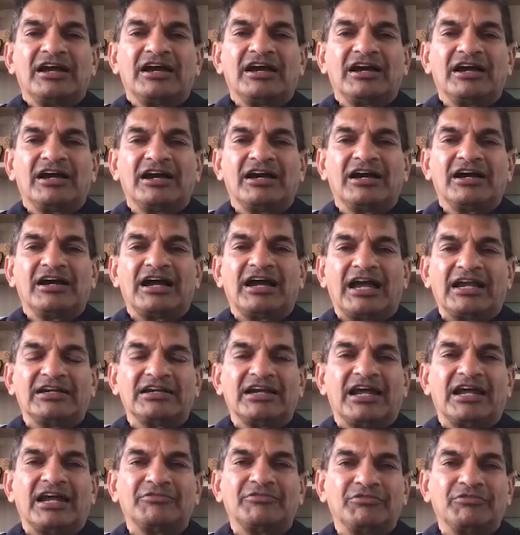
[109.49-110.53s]

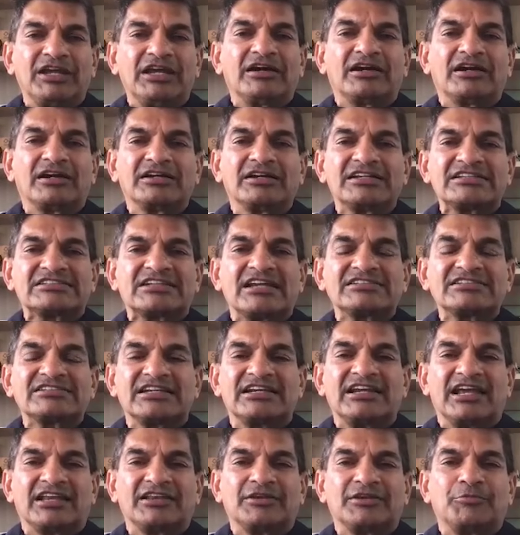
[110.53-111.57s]
And we are
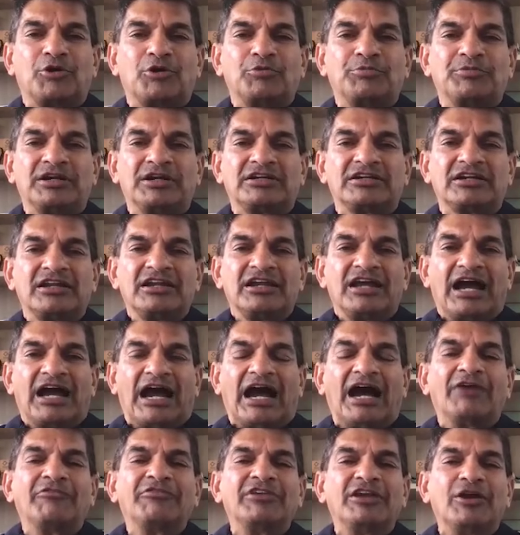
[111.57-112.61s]
discussing at the moment,
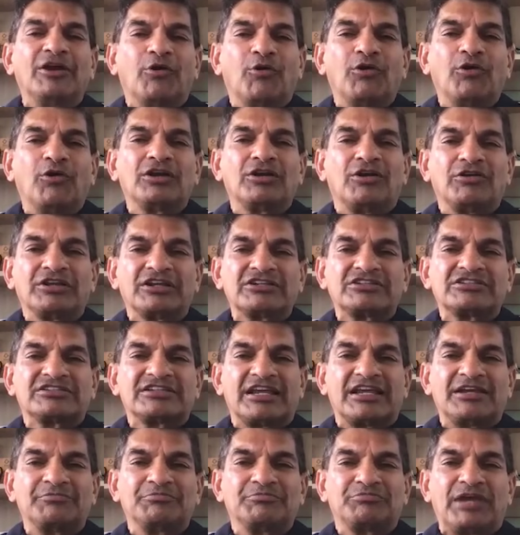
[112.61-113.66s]
are we all on the
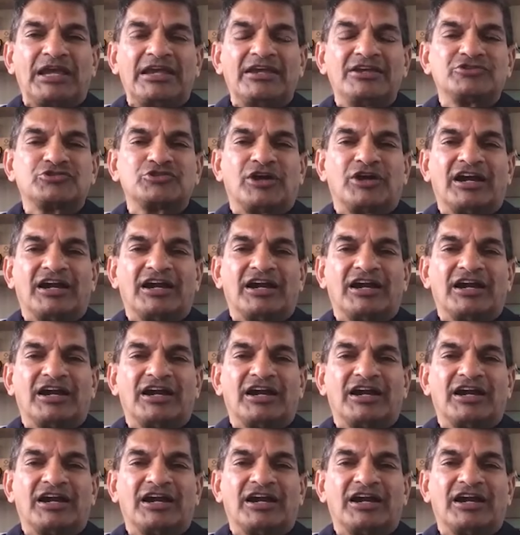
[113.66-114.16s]
same page?